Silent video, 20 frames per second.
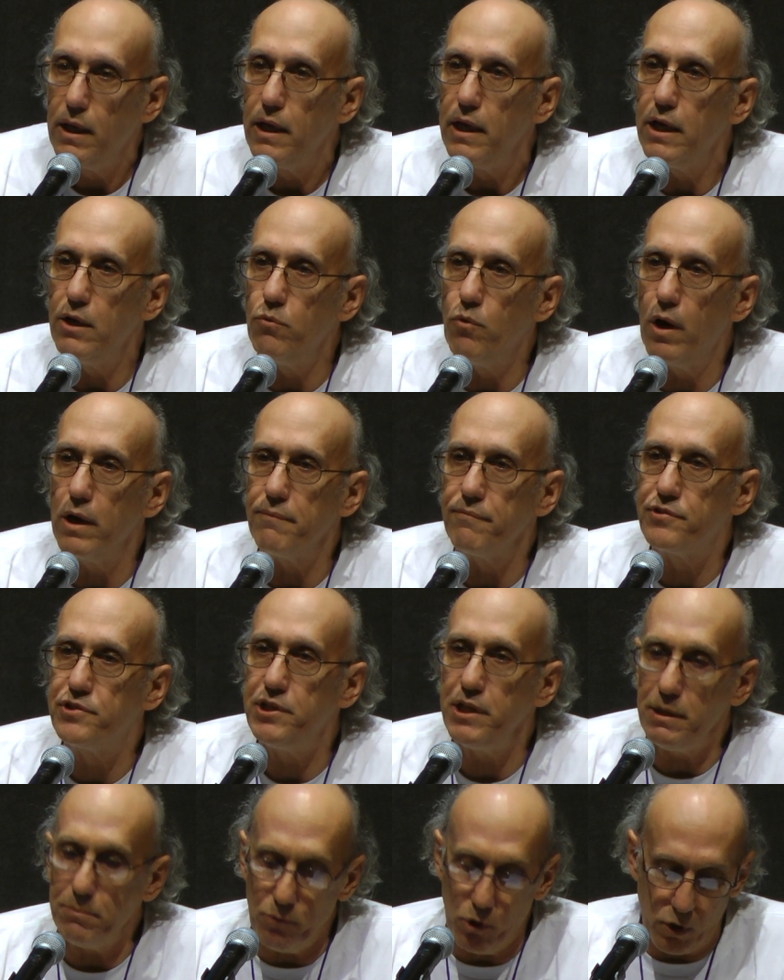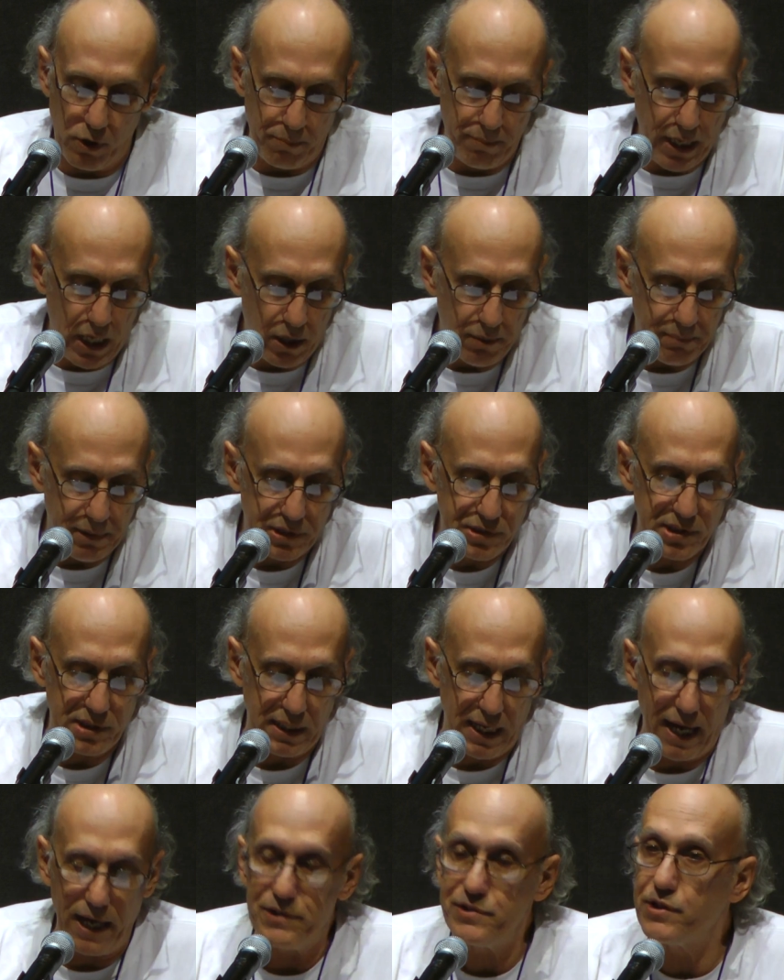In one of Seymour Melman's
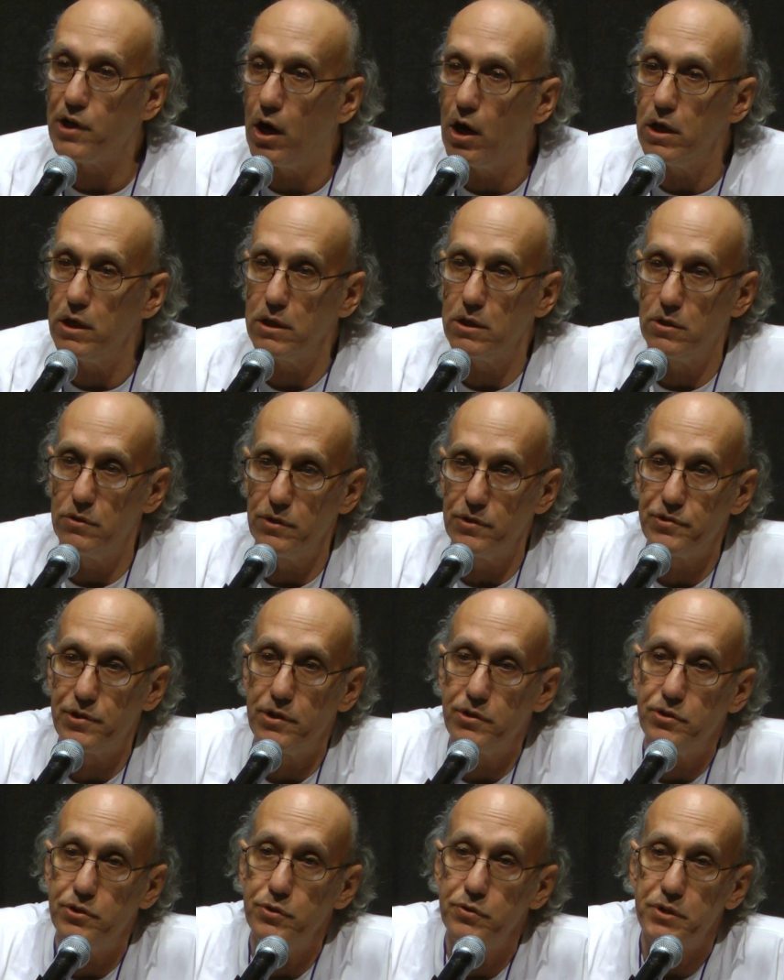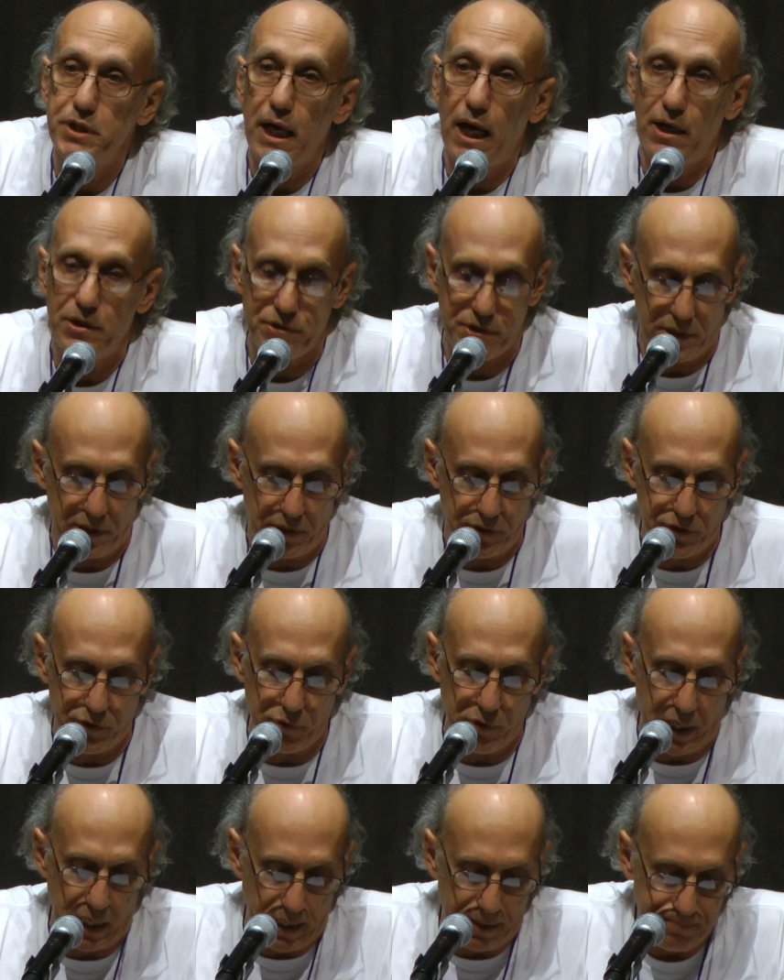last articles in
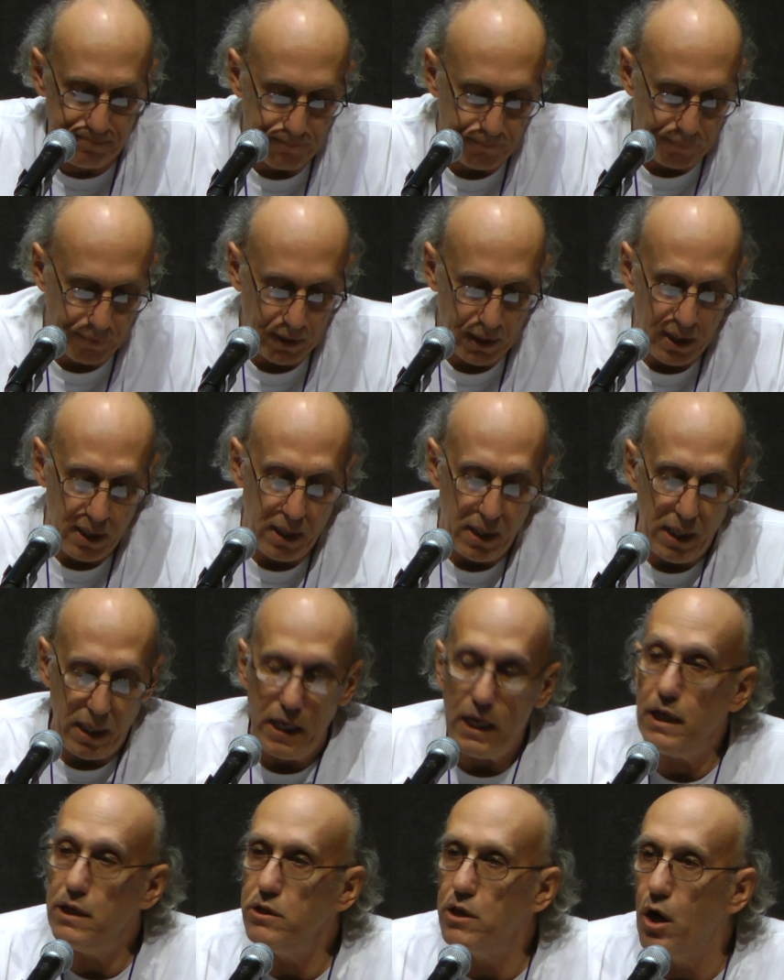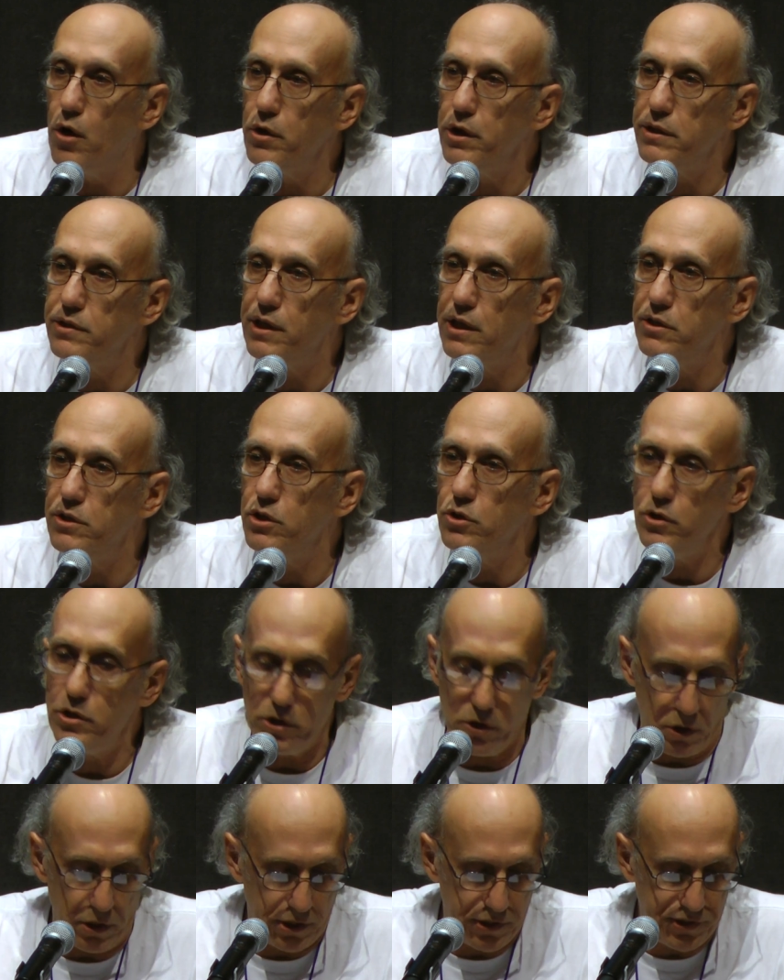2003, he noted that New
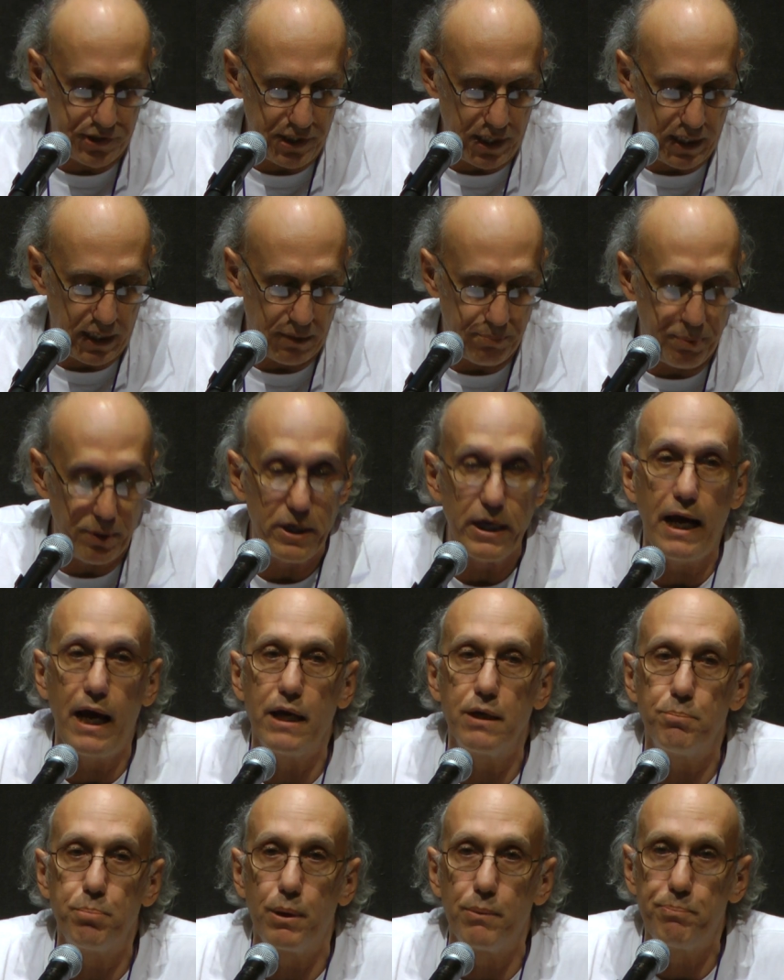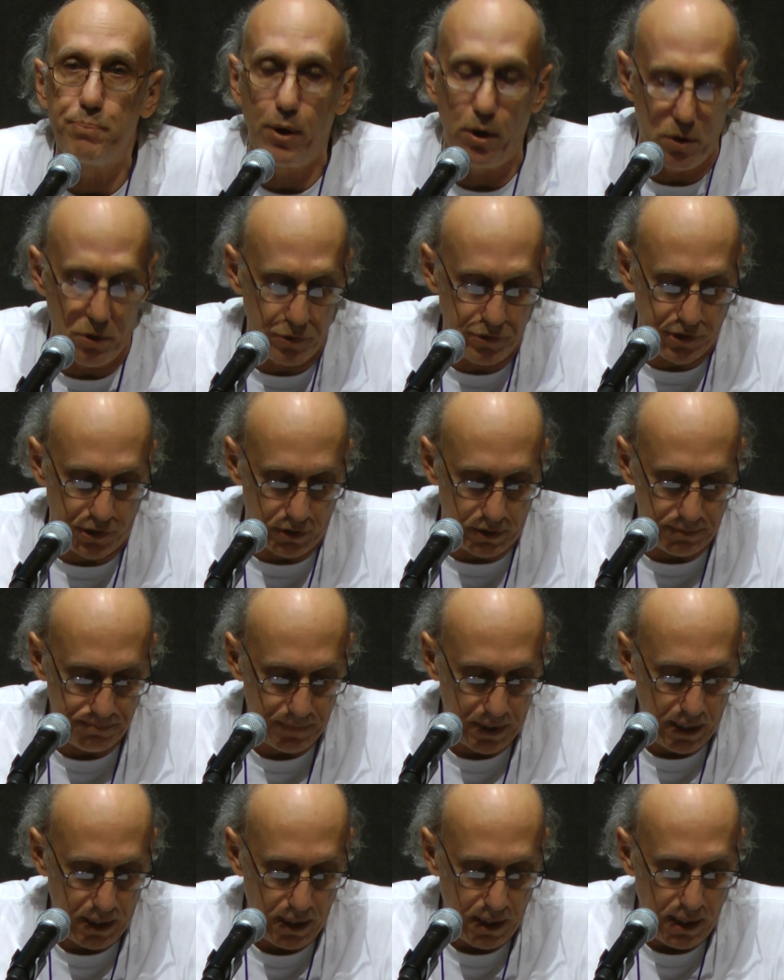York City put out a proposal
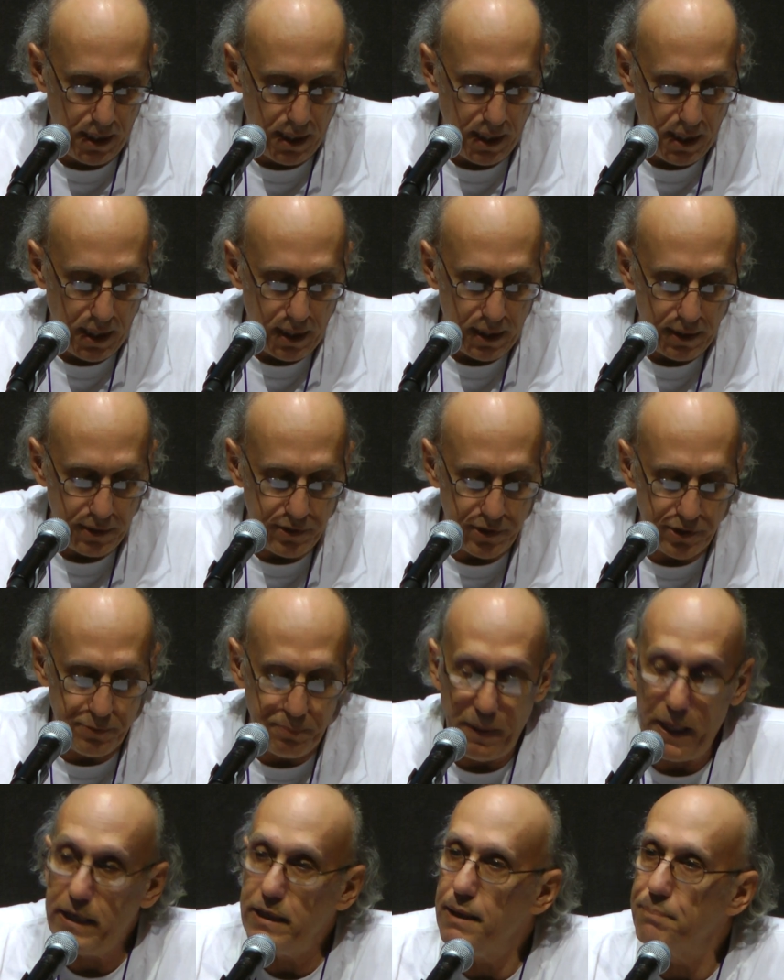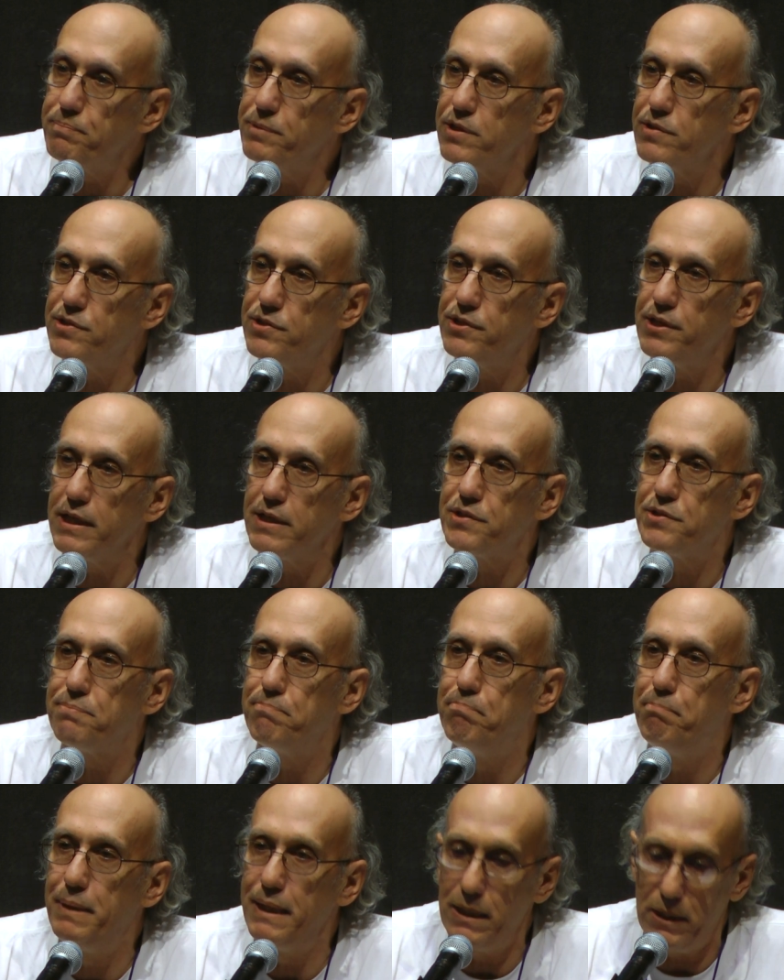to spend up to
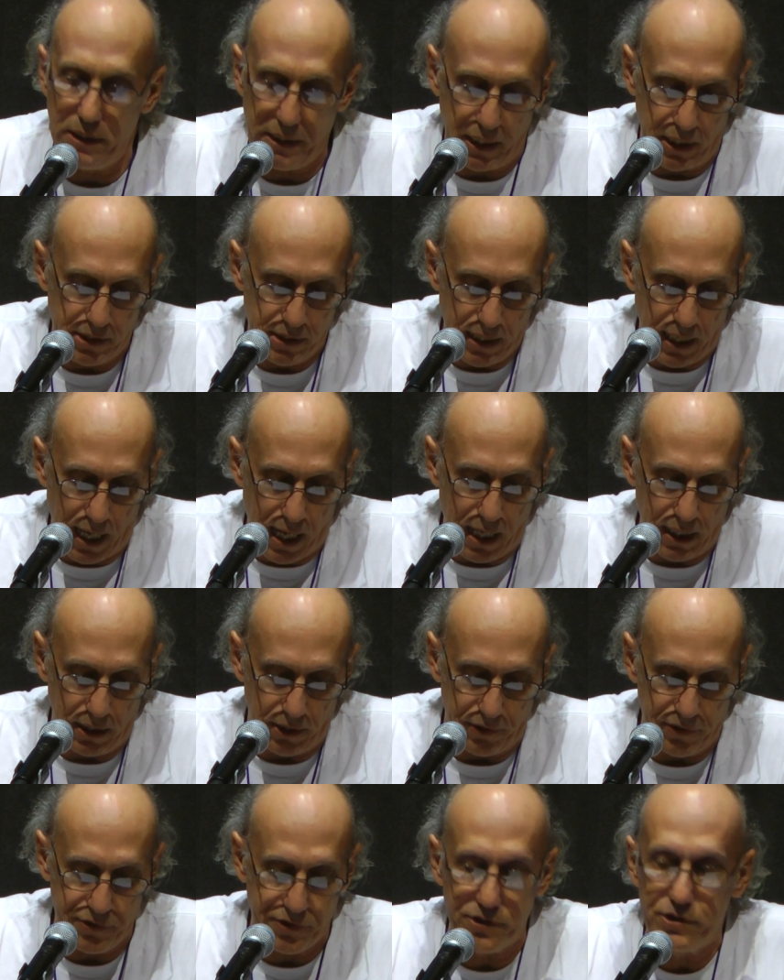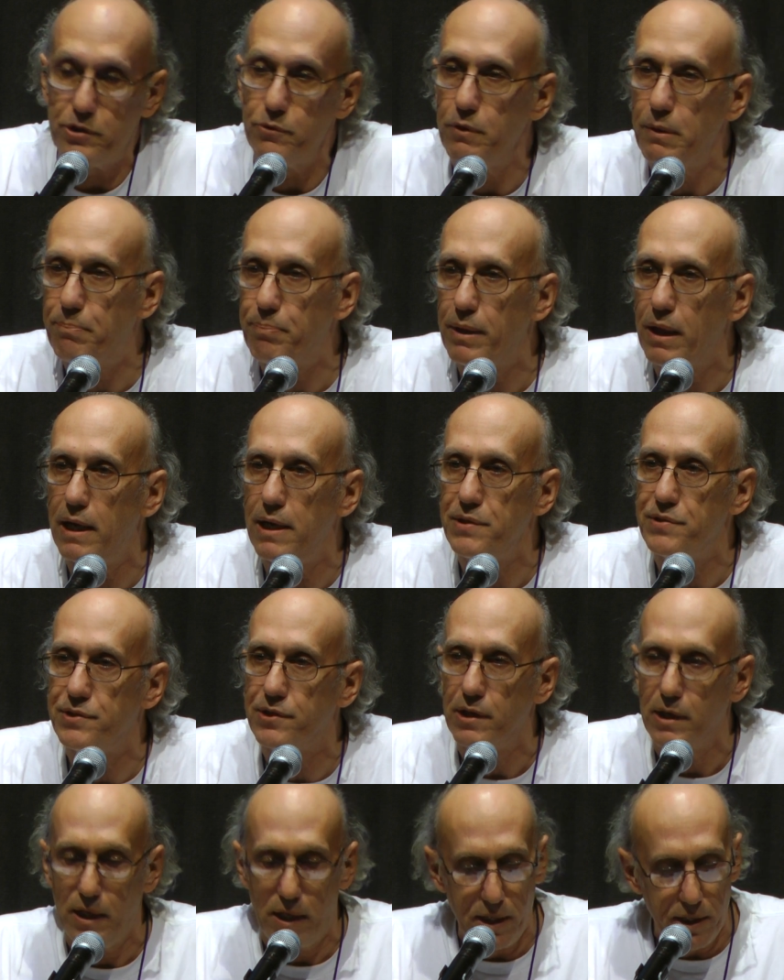$6 billion to
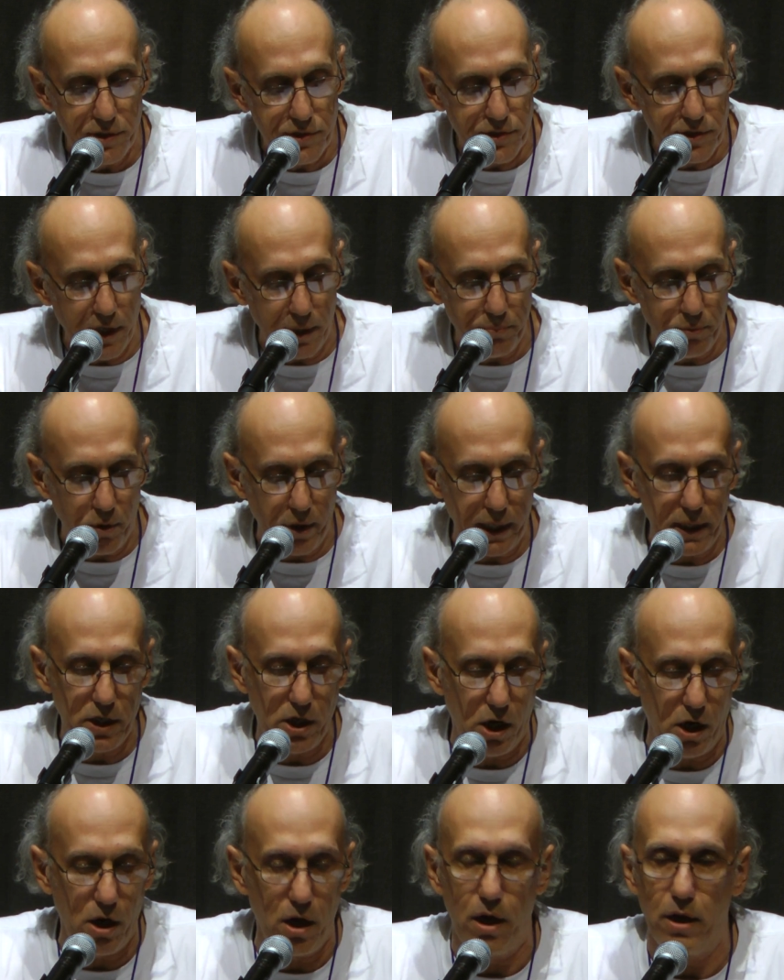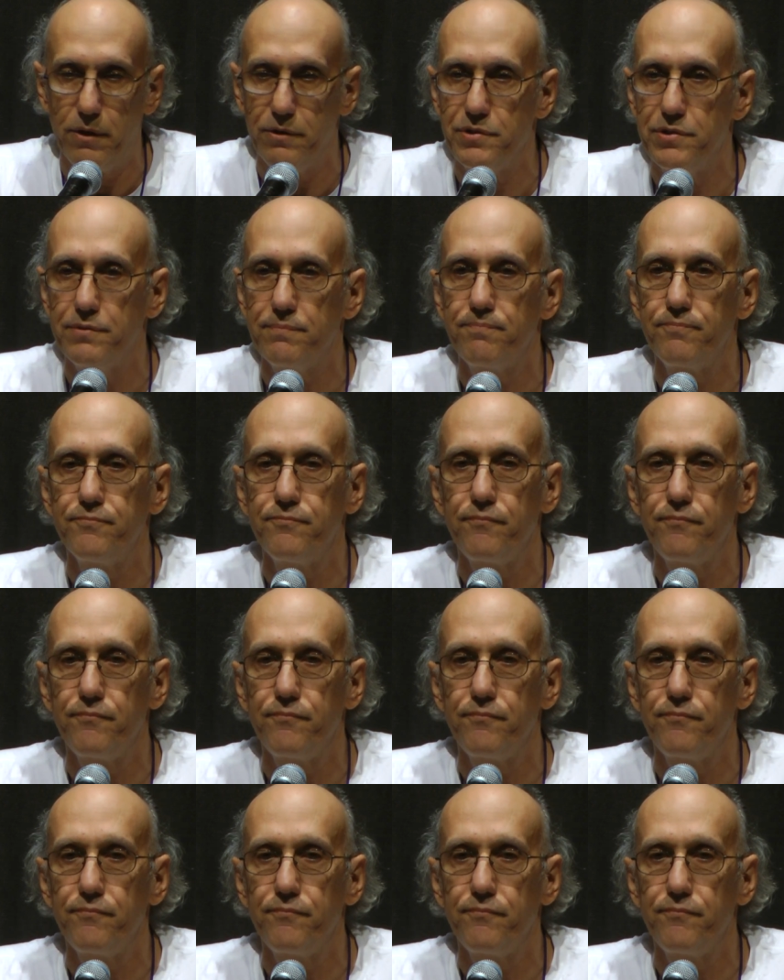replace subway cars.